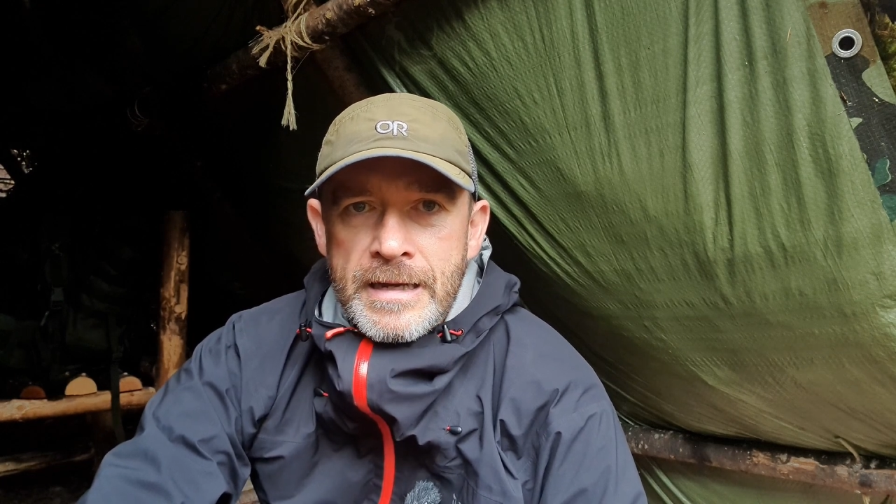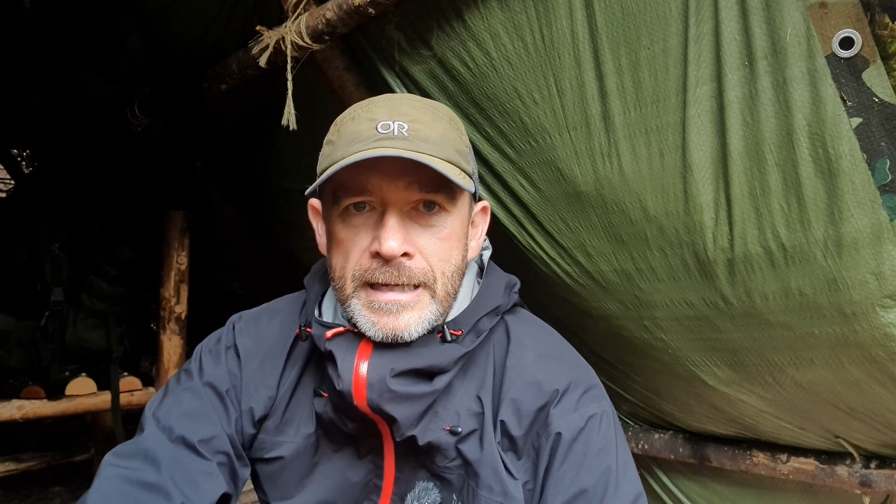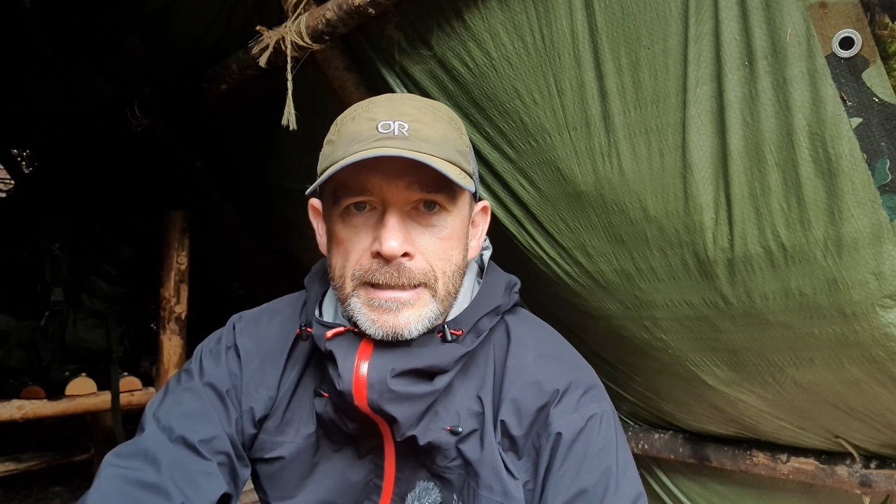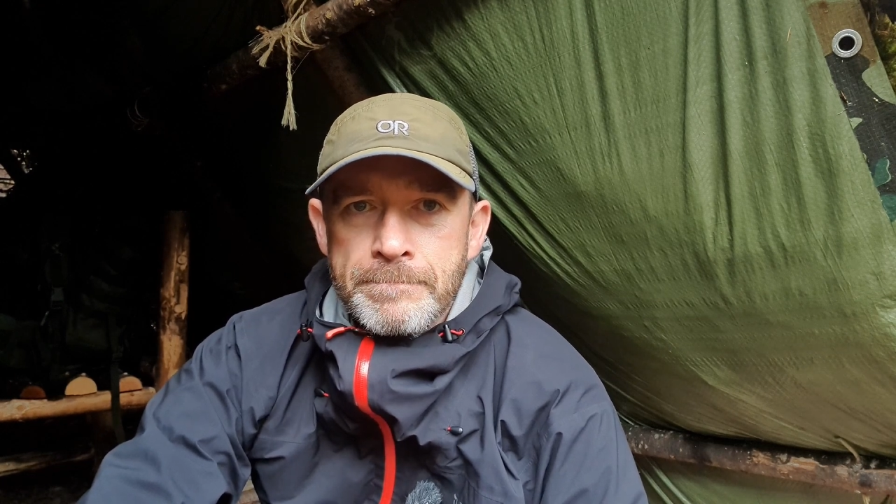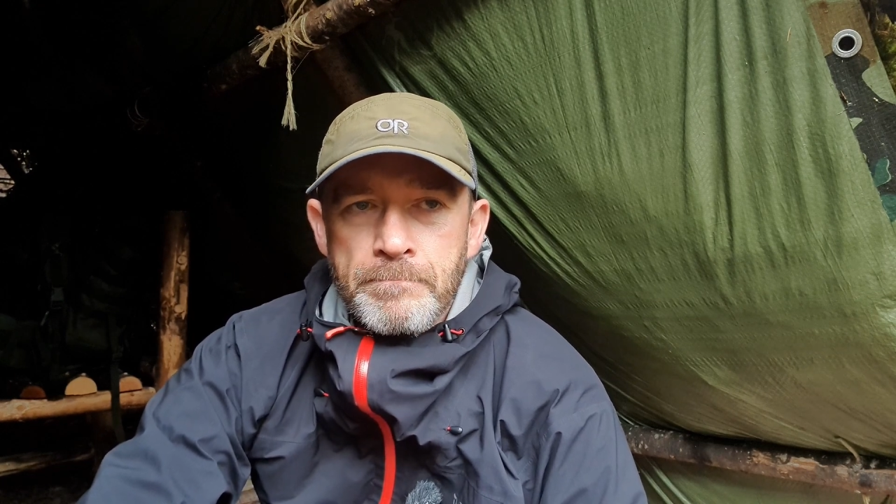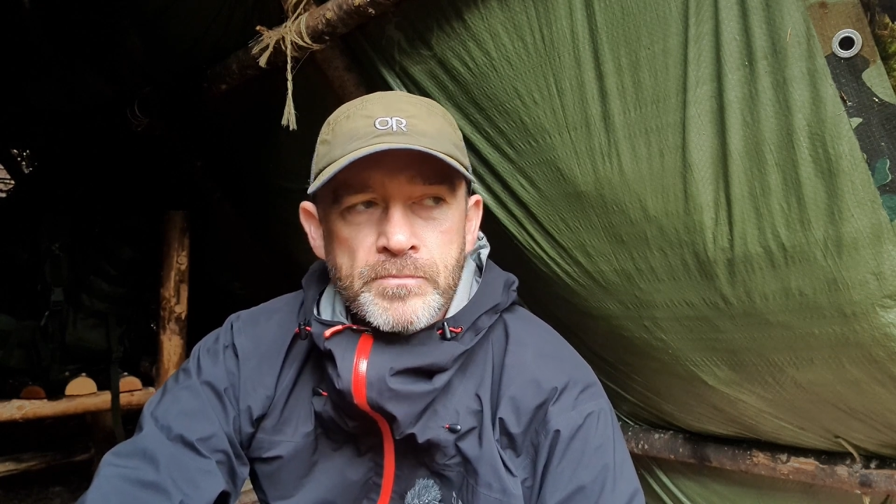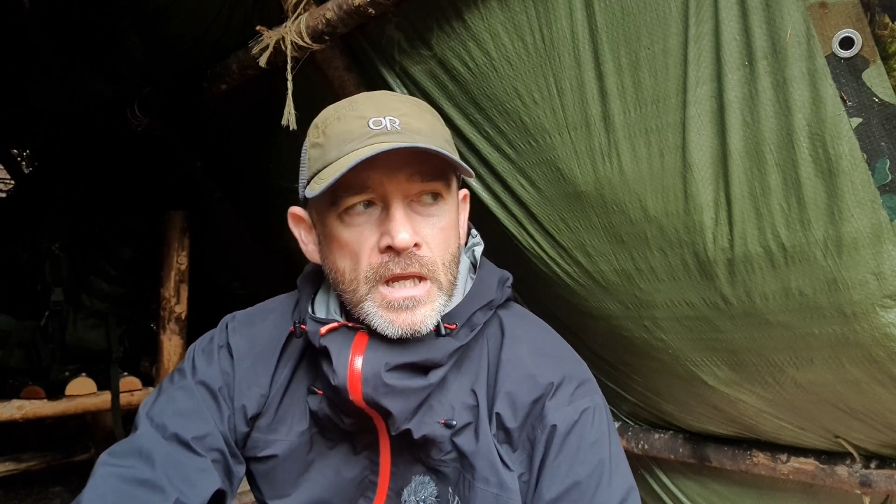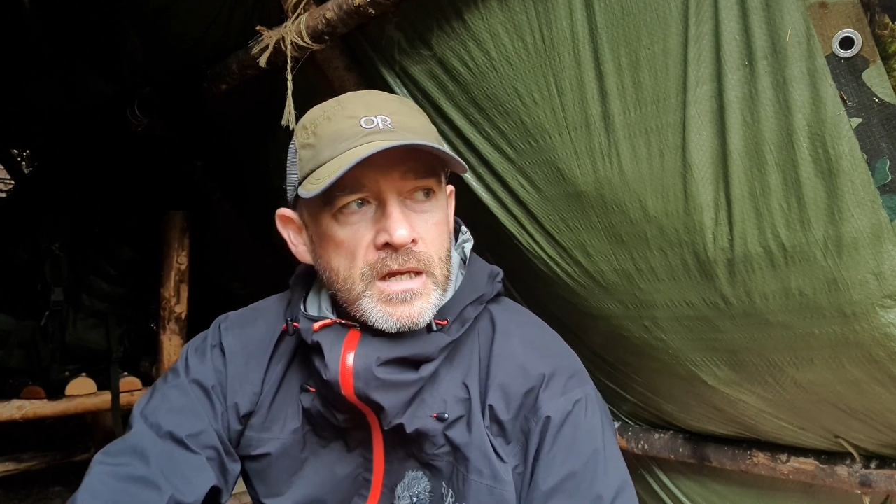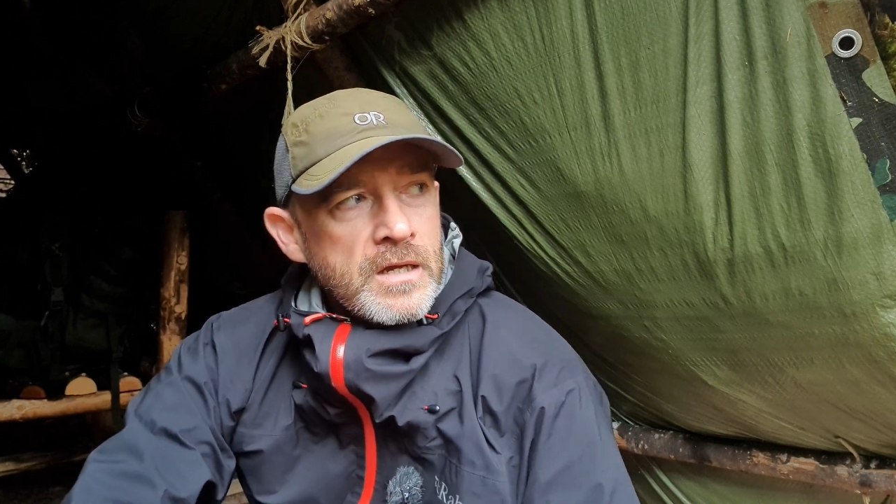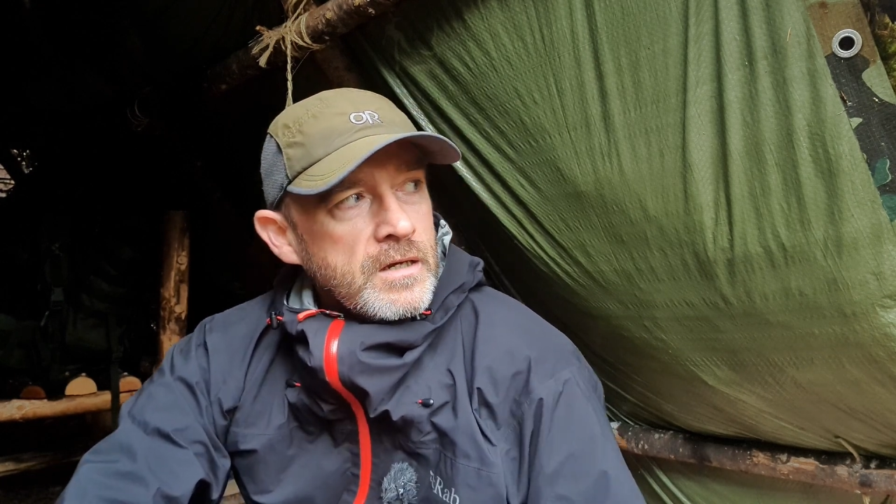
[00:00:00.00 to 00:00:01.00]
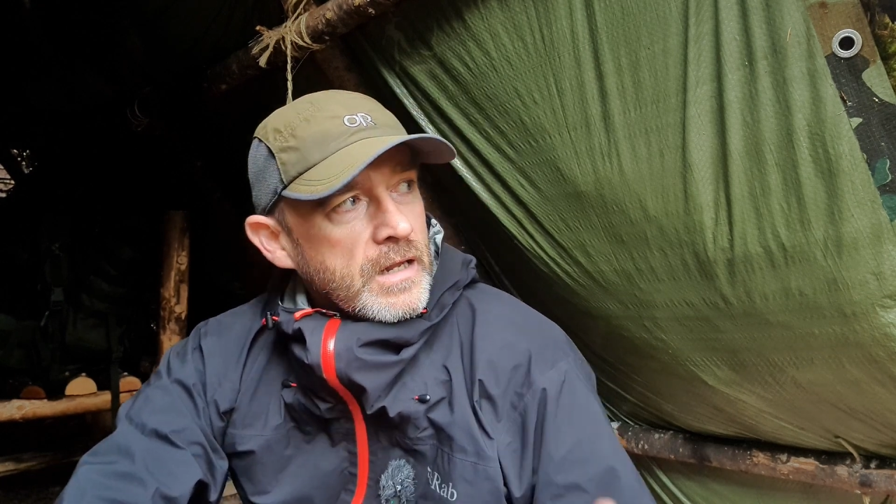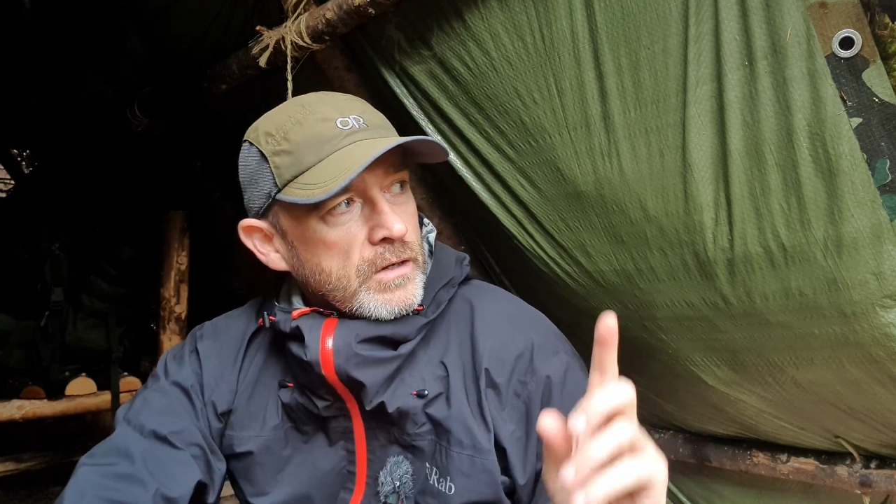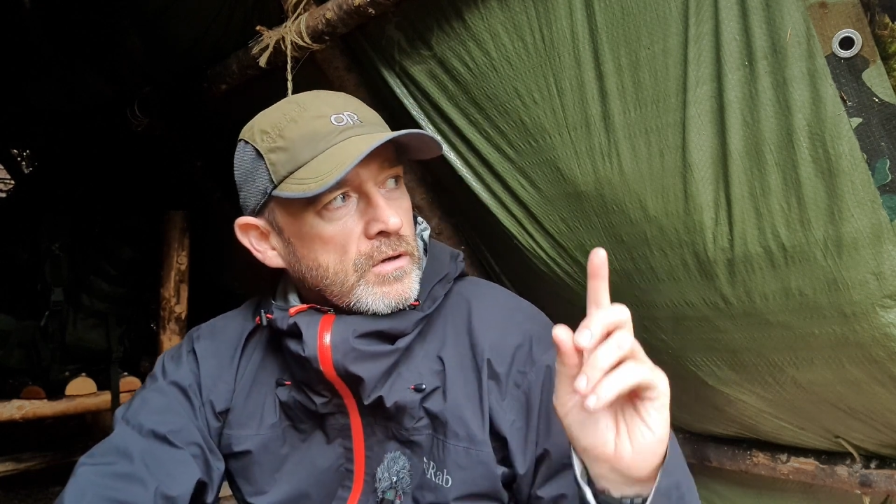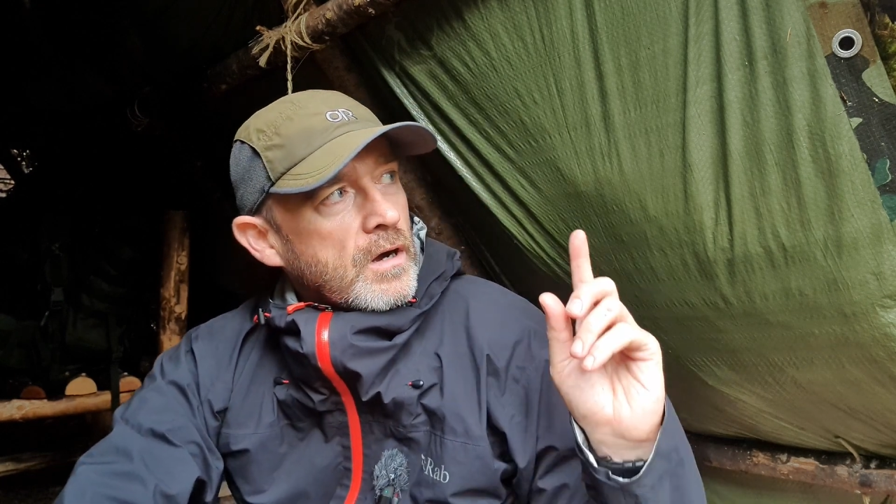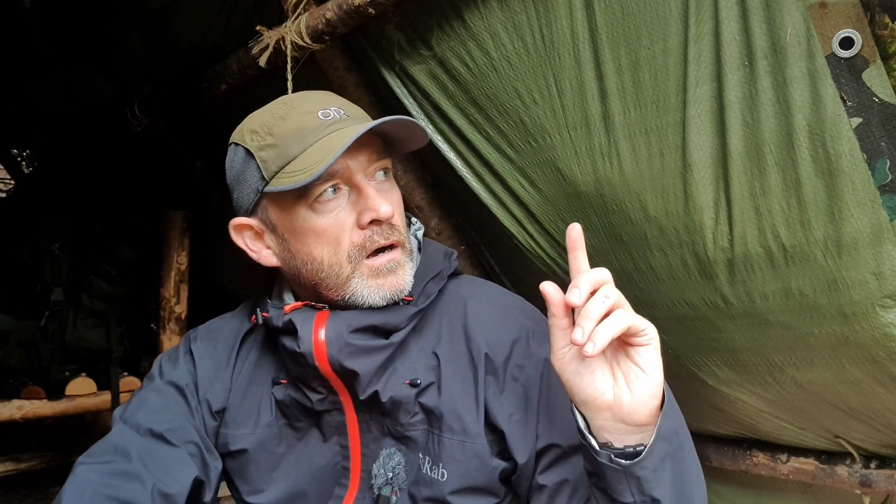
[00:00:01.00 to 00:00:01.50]

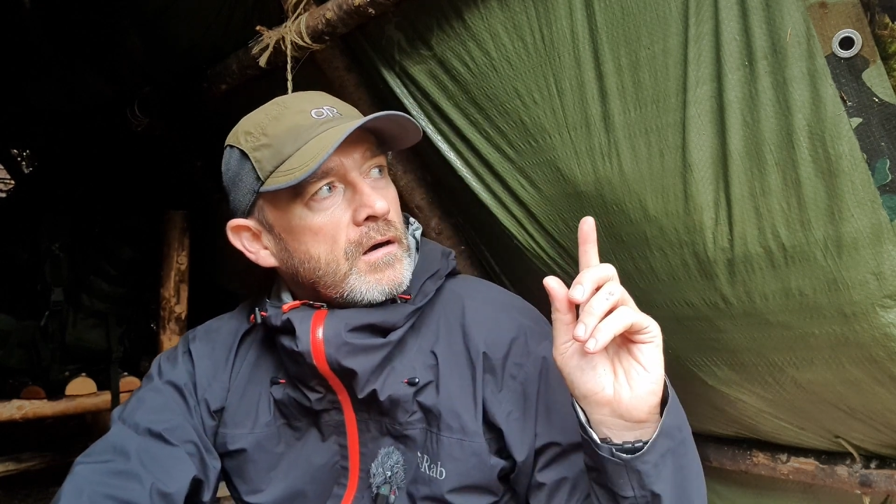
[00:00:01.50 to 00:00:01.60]
Now,